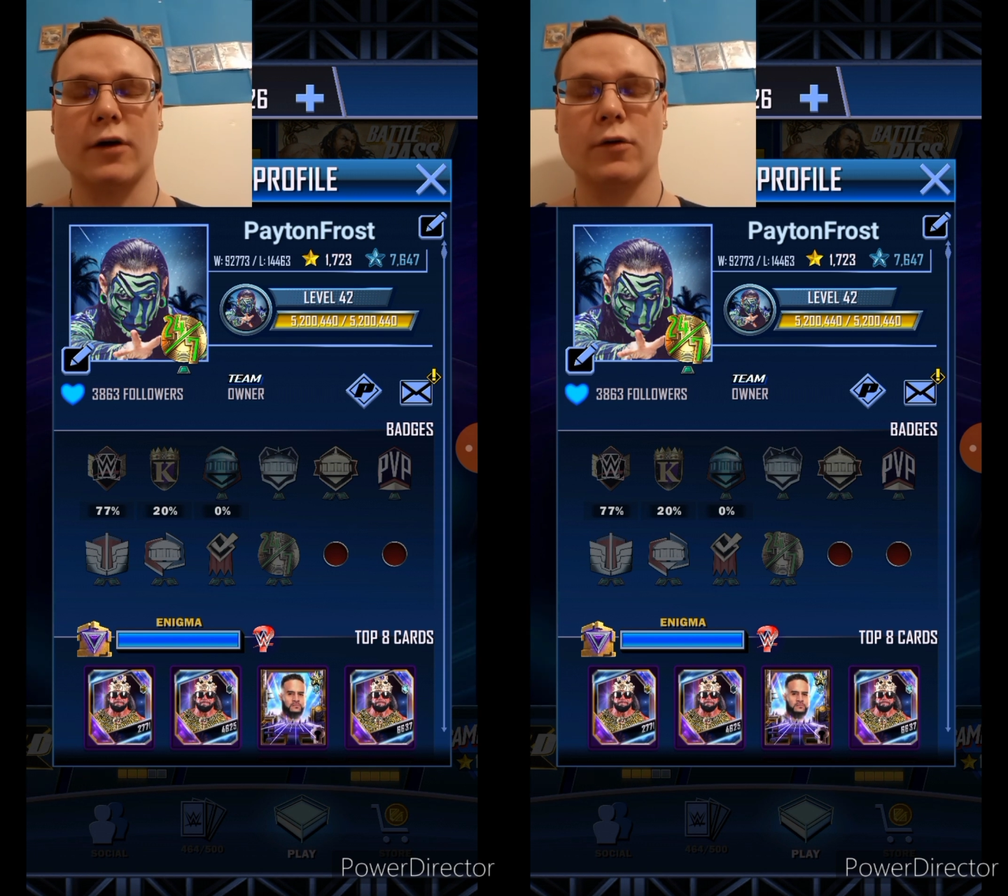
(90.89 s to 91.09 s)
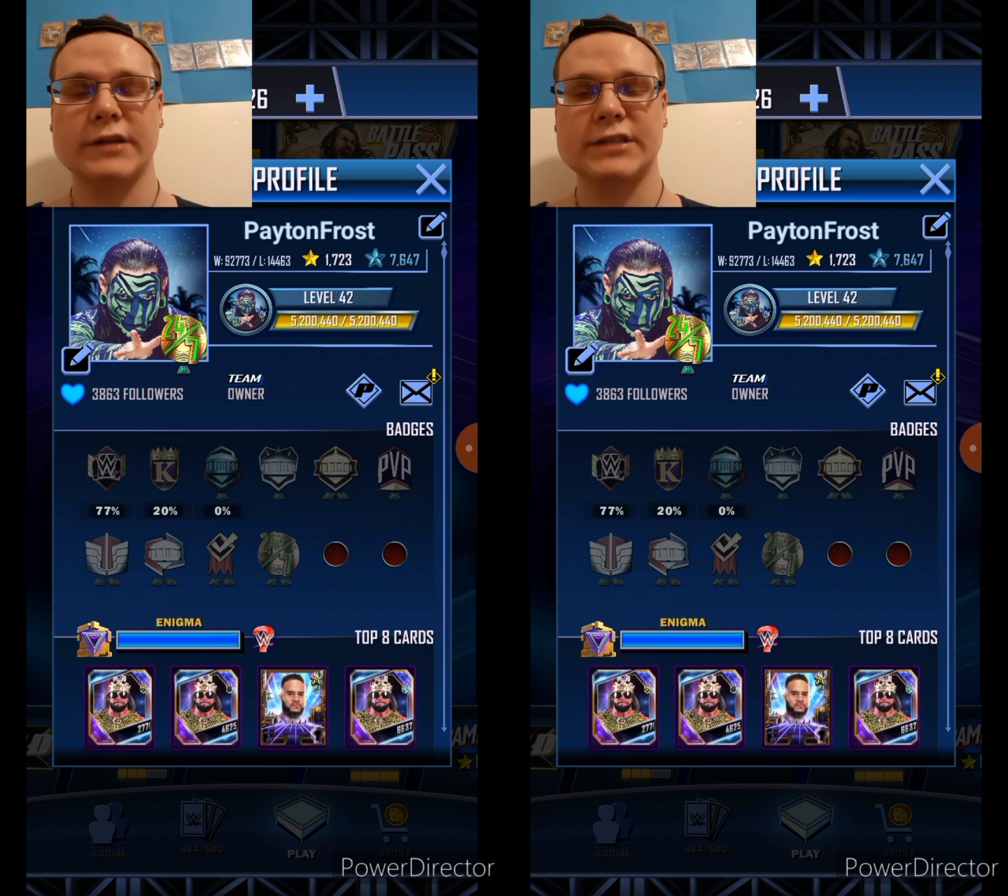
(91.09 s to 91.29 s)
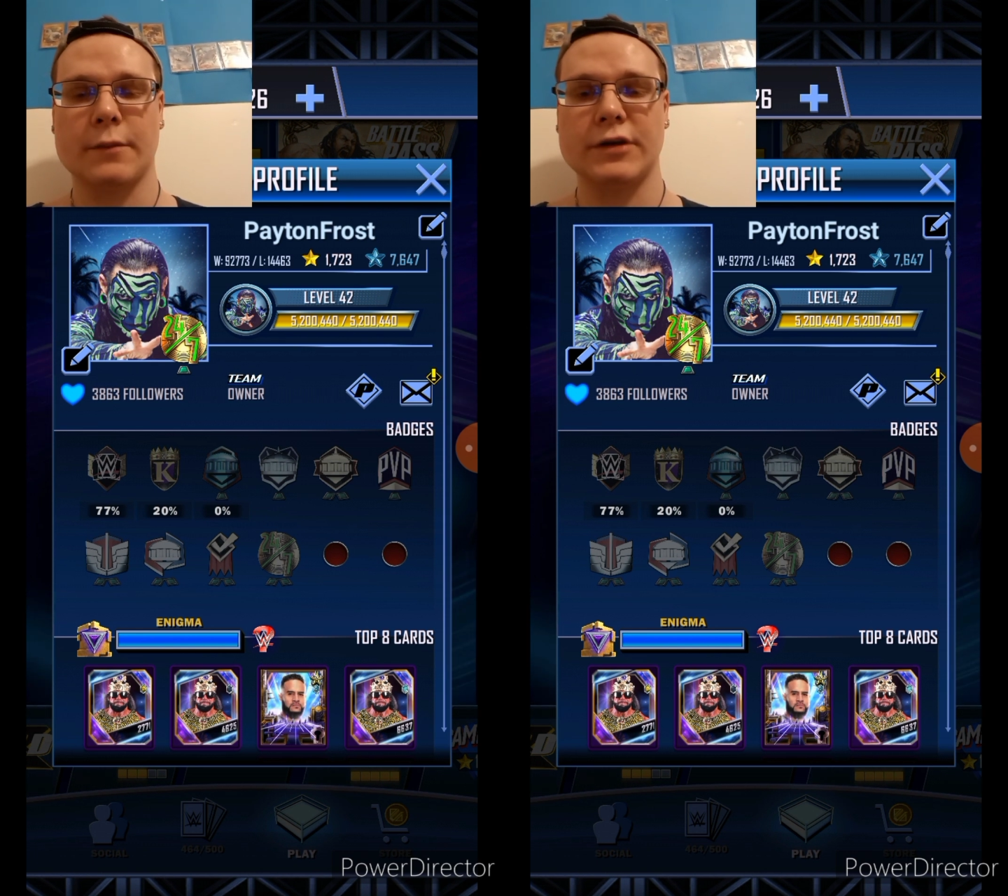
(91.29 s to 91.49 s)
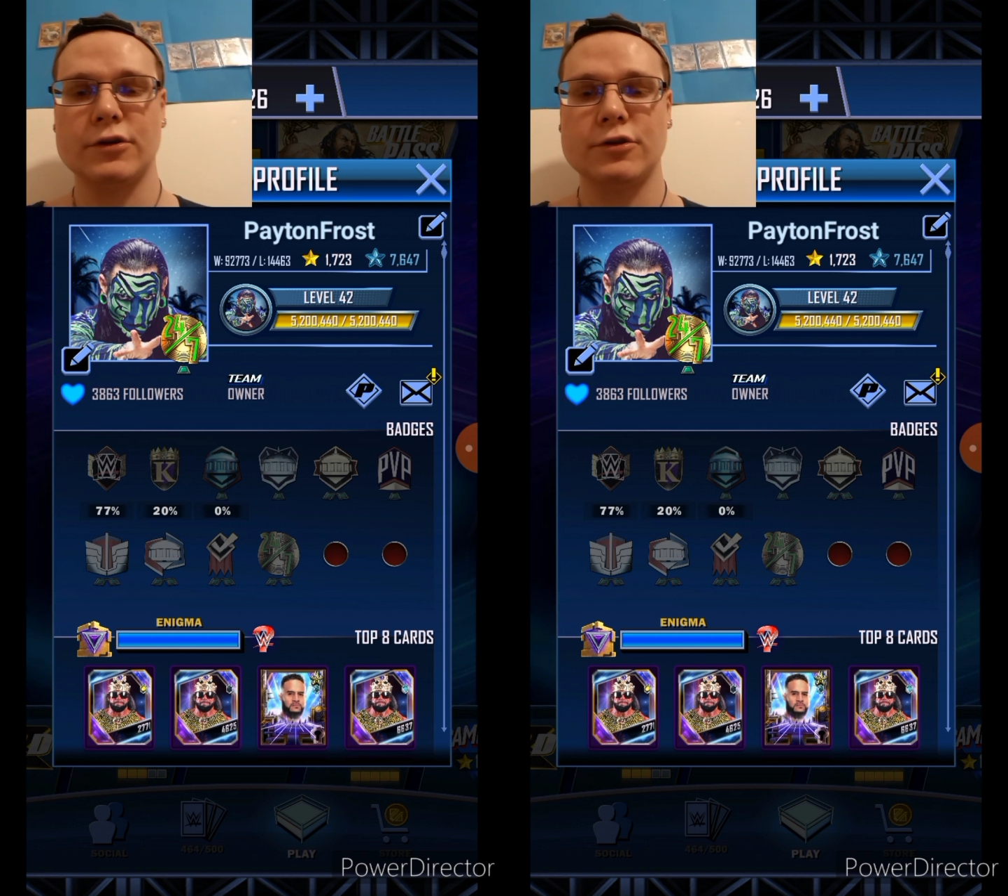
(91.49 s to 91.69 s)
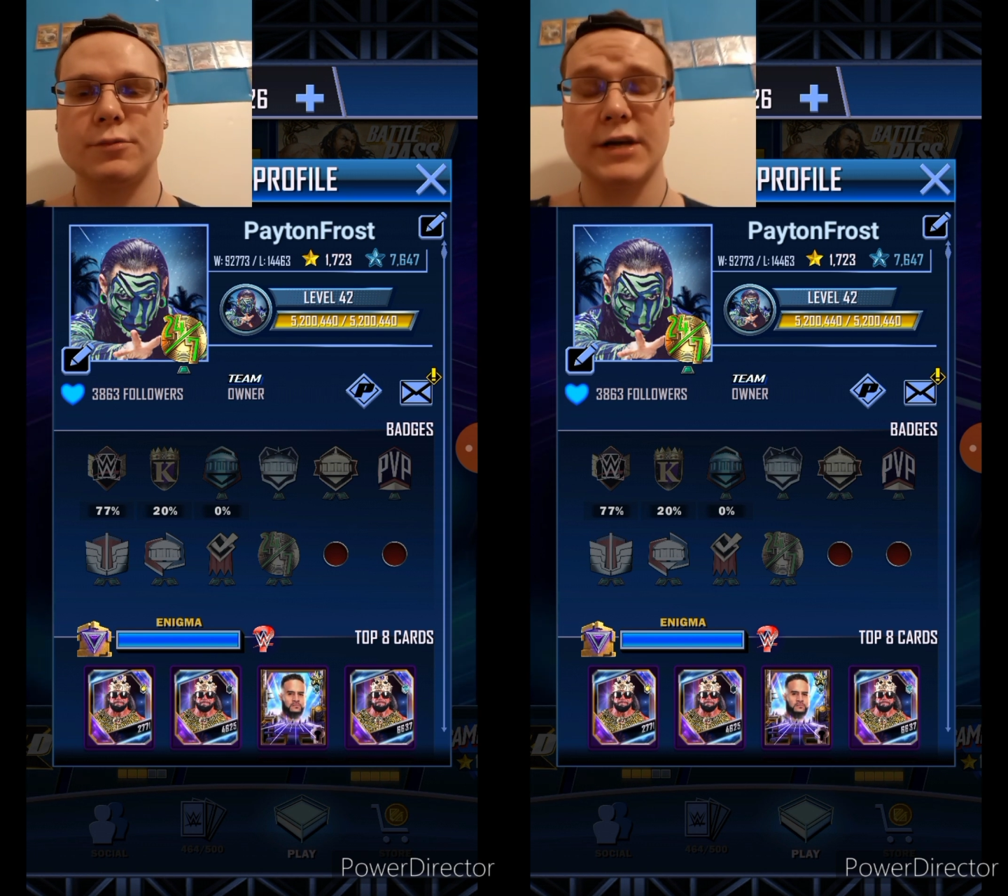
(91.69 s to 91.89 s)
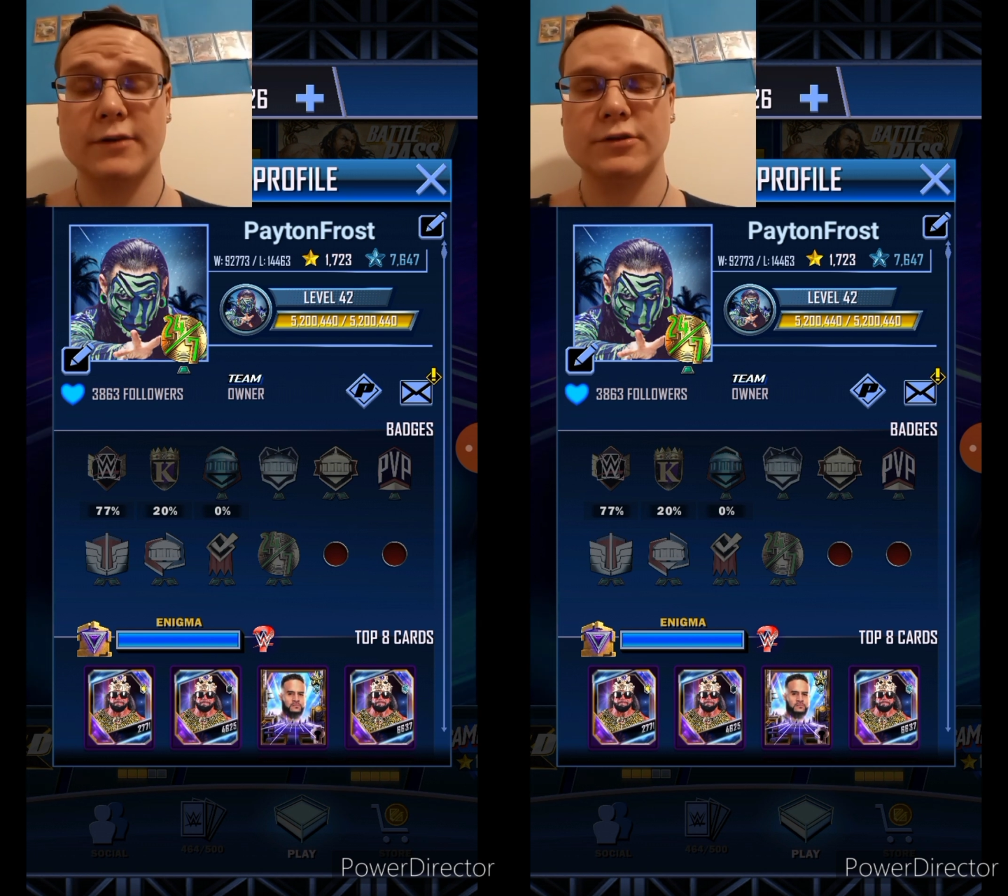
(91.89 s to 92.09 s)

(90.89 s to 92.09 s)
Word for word: a quick shot, my YouTube channel,